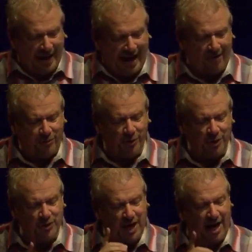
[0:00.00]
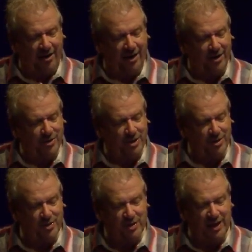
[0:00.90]
After desire has
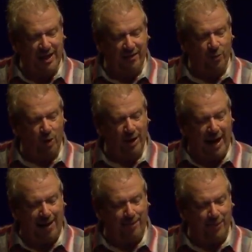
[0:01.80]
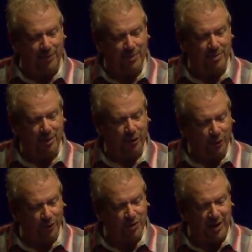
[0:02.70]
conceived, what happens? The
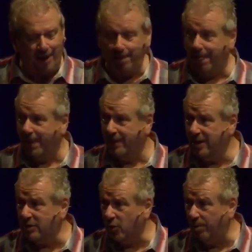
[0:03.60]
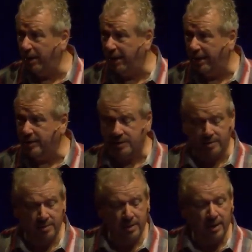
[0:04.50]
third step, disobedience.
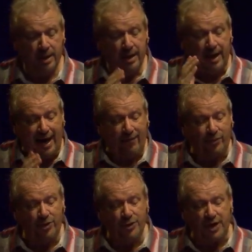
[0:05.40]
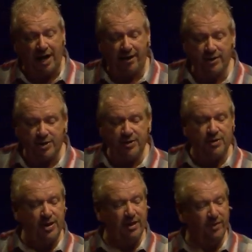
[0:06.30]
After desire has
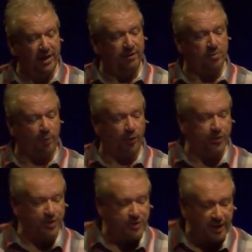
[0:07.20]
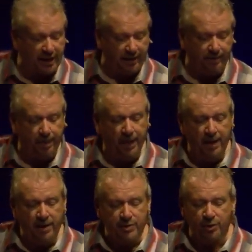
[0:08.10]
conceived, it gives birth to sin.
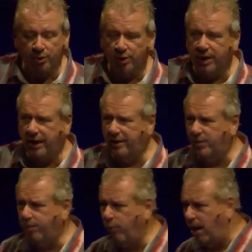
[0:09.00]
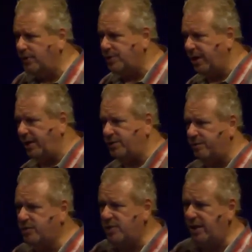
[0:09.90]
So you're looking at the process
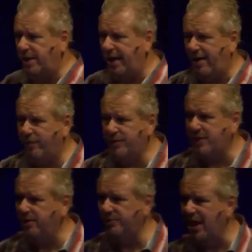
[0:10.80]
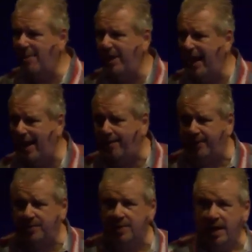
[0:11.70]
of sin. Every single time it happens